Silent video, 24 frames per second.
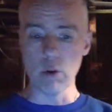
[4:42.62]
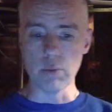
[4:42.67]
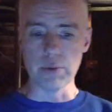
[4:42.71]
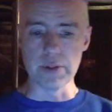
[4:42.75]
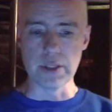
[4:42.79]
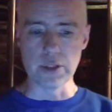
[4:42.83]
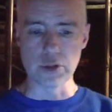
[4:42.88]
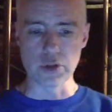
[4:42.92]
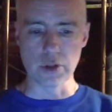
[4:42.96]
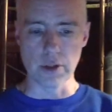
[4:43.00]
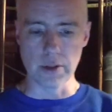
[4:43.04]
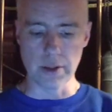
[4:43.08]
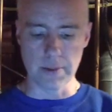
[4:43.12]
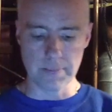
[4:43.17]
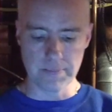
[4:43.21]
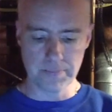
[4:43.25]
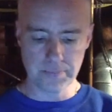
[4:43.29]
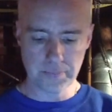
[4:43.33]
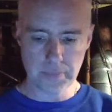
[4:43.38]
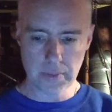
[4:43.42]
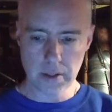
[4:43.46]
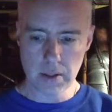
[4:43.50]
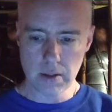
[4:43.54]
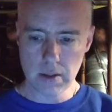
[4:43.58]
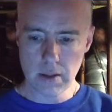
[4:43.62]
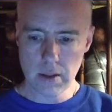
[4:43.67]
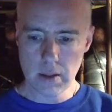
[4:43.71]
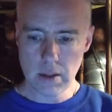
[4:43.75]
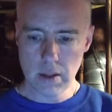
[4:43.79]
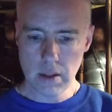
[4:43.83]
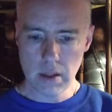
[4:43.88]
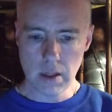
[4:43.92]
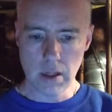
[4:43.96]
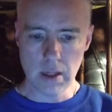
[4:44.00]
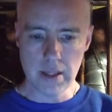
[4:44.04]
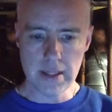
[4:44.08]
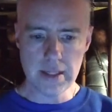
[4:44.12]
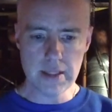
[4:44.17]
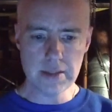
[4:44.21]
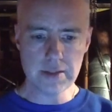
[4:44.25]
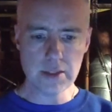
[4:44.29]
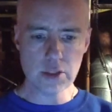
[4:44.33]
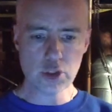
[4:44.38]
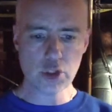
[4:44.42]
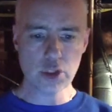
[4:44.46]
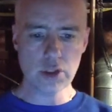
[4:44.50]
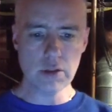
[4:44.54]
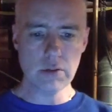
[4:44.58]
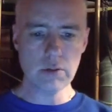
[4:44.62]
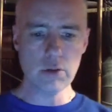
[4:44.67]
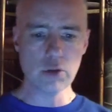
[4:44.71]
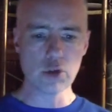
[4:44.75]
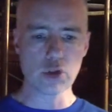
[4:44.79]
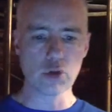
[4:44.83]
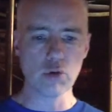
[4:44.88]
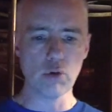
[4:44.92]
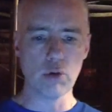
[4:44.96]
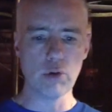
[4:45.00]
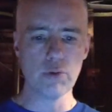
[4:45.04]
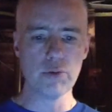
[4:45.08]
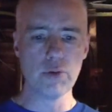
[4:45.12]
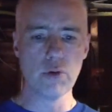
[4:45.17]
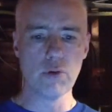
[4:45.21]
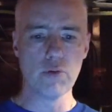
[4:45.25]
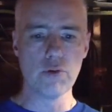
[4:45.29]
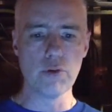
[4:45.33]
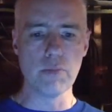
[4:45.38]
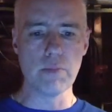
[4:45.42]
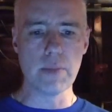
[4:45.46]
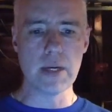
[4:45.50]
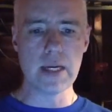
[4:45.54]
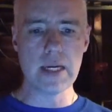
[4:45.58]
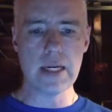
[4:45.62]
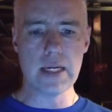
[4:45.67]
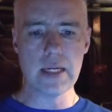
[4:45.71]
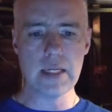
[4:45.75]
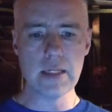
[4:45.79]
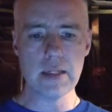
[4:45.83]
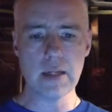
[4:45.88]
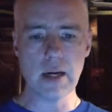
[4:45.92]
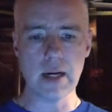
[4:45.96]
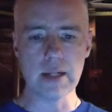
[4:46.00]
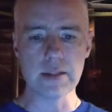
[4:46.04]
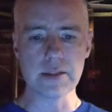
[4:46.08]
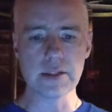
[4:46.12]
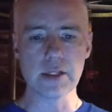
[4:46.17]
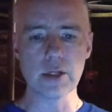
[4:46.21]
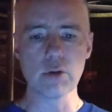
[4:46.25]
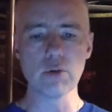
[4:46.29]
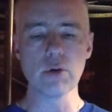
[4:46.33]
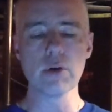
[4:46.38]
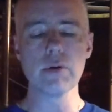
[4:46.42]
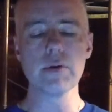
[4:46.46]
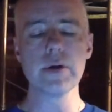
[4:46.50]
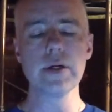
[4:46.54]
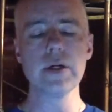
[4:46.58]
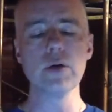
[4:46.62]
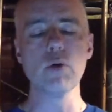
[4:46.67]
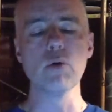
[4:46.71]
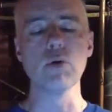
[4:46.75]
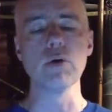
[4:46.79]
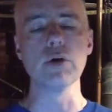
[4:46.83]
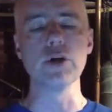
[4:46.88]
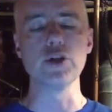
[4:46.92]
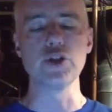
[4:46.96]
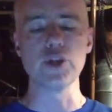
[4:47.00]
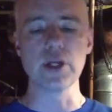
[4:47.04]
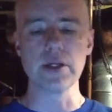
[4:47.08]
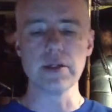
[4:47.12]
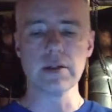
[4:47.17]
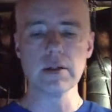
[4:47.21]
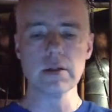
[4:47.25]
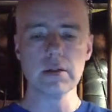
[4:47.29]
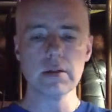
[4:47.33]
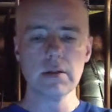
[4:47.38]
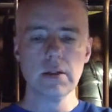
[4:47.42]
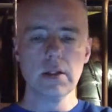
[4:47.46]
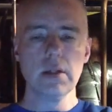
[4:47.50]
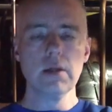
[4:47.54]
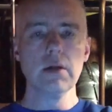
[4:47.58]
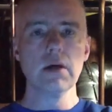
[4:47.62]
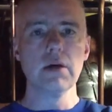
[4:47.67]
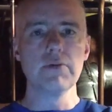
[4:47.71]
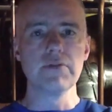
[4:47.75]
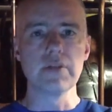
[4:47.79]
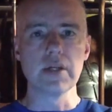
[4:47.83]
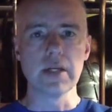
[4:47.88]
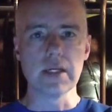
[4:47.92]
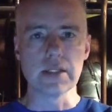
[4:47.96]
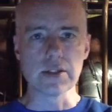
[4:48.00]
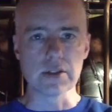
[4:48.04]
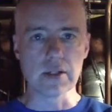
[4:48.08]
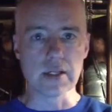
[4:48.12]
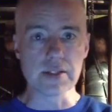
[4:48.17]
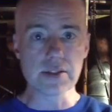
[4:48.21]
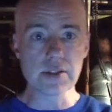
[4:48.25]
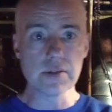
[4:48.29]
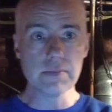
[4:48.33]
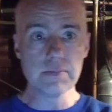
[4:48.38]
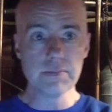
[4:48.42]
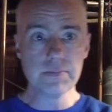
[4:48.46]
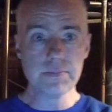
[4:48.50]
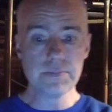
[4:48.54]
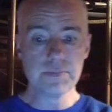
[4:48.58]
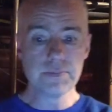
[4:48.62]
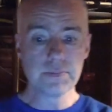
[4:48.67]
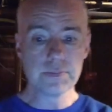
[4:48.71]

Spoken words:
with each other. In addition, you should all know the main itinerary or agenda of today's lesson,